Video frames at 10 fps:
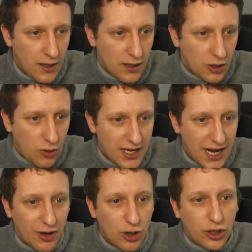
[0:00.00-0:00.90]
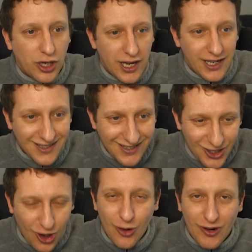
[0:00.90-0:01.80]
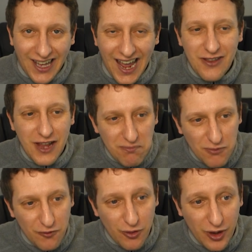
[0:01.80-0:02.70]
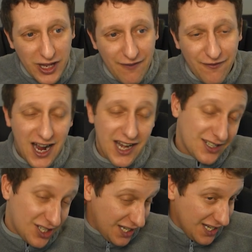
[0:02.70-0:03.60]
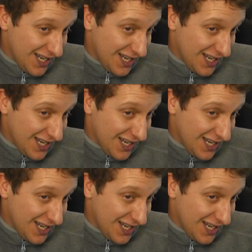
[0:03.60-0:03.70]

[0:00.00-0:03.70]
Quite direct. Look at Jota again, that movement with the F9, actually.